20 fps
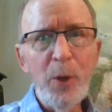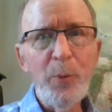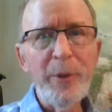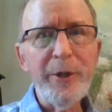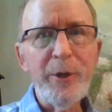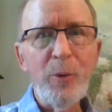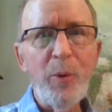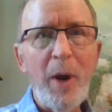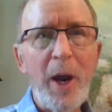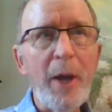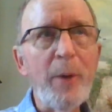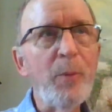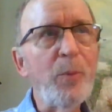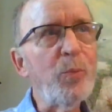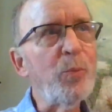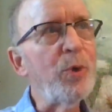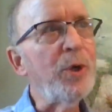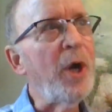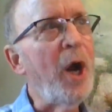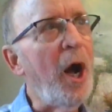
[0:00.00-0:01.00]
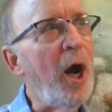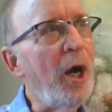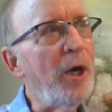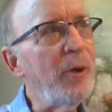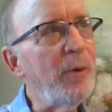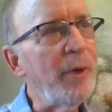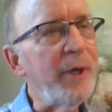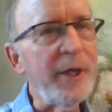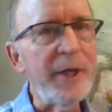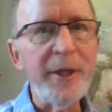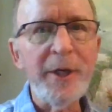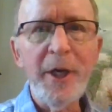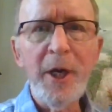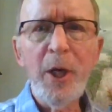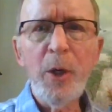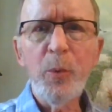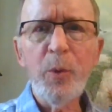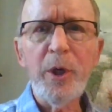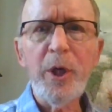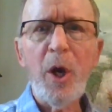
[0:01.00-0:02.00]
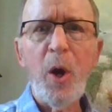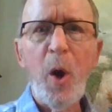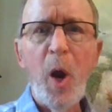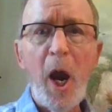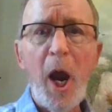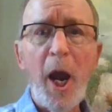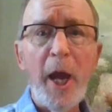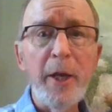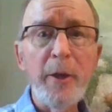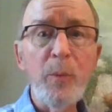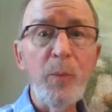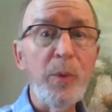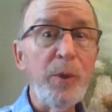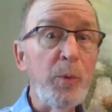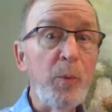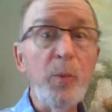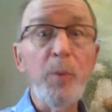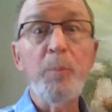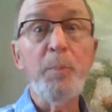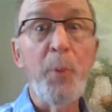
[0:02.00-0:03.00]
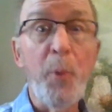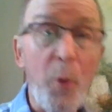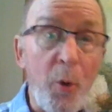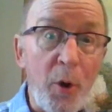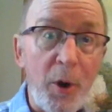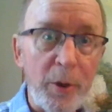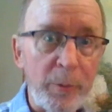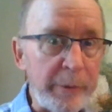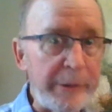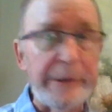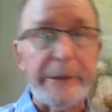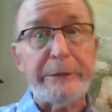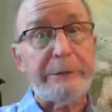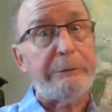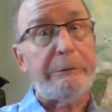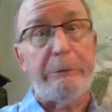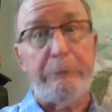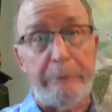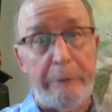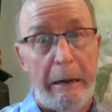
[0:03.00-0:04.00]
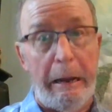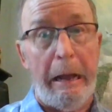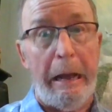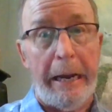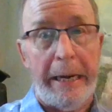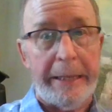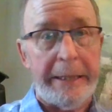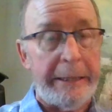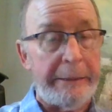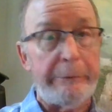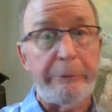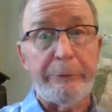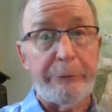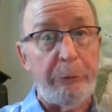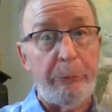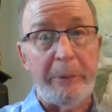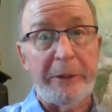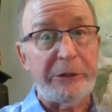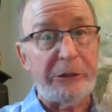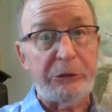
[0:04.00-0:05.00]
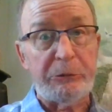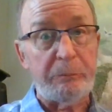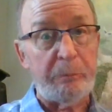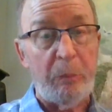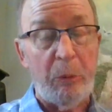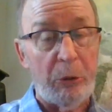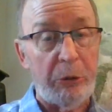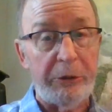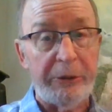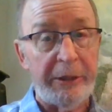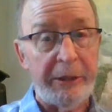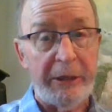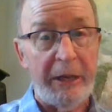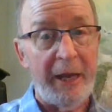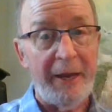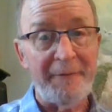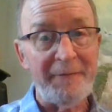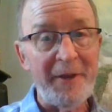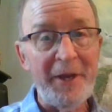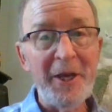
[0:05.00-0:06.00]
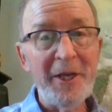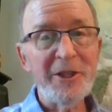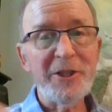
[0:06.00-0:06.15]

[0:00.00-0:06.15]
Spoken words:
We cry when we're hungry. We cry, we're bored. We just cry. I don't know much more than life.